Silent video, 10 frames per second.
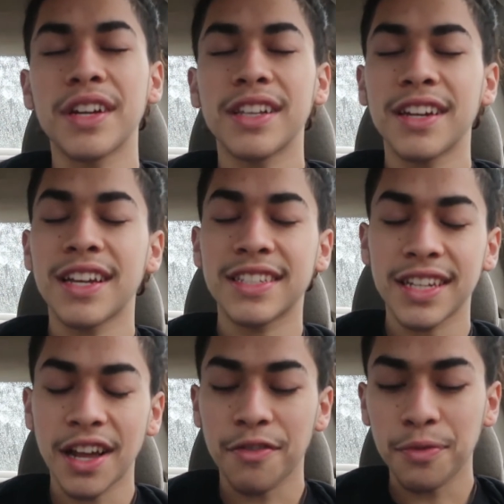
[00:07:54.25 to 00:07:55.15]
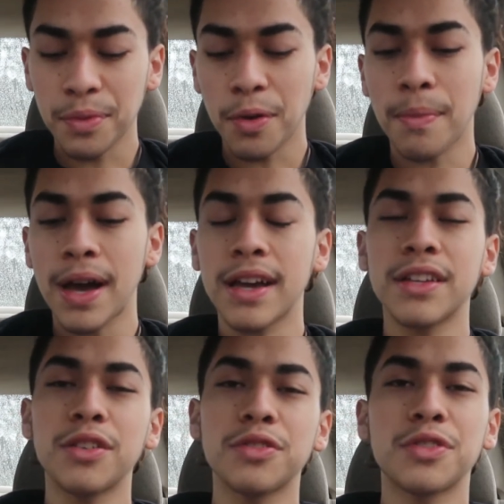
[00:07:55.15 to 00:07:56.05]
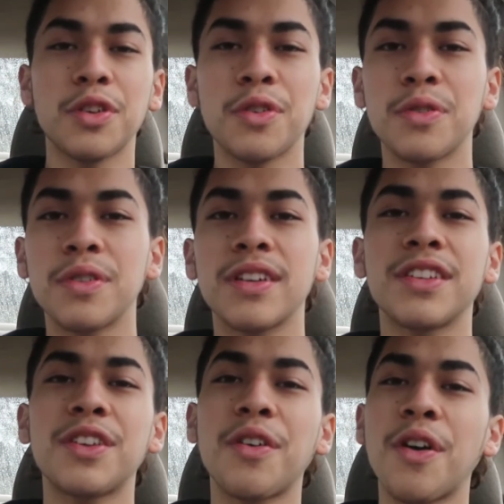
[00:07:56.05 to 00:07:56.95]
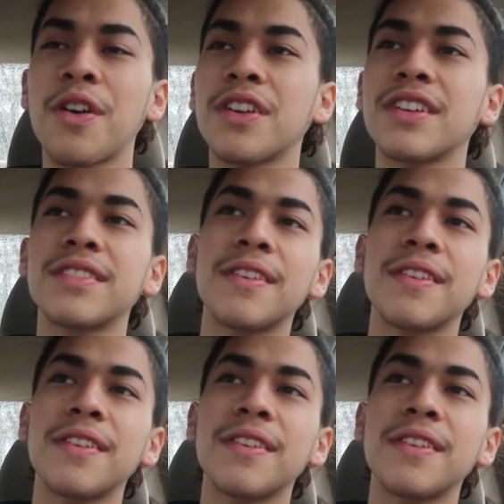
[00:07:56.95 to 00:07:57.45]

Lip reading: Clear that shit out from your mind, your soul, your heart.